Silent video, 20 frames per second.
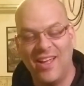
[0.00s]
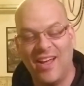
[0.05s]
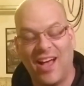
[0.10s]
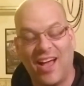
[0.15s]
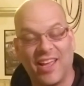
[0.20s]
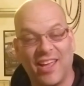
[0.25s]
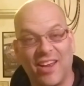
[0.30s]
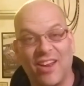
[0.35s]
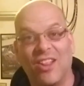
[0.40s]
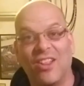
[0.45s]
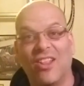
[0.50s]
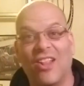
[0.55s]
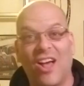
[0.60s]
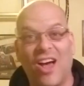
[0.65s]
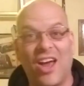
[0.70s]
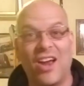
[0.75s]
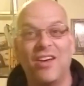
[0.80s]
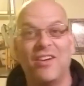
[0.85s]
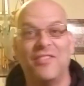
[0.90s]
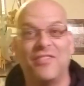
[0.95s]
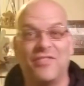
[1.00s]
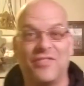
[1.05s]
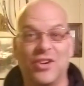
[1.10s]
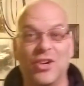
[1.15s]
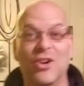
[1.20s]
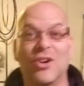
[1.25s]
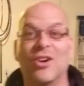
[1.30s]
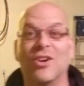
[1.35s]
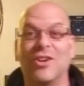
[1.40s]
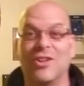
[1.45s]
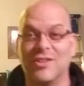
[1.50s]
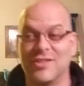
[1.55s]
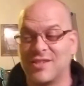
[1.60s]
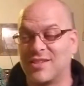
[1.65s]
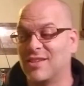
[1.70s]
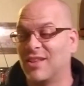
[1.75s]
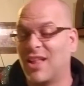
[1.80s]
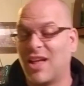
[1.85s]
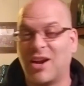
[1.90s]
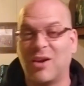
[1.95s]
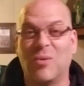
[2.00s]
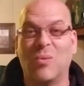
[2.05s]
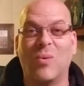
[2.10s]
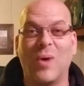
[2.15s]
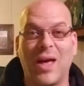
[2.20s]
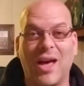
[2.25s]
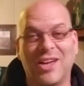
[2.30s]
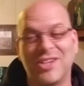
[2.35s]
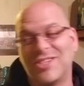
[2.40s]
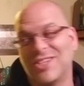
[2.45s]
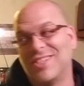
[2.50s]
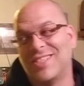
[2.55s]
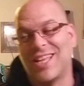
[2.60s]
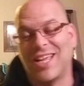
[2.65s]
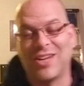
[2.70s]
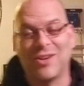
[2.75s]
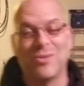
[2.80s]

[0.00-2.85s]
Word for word: I get a lot of girls, a lot of I should say,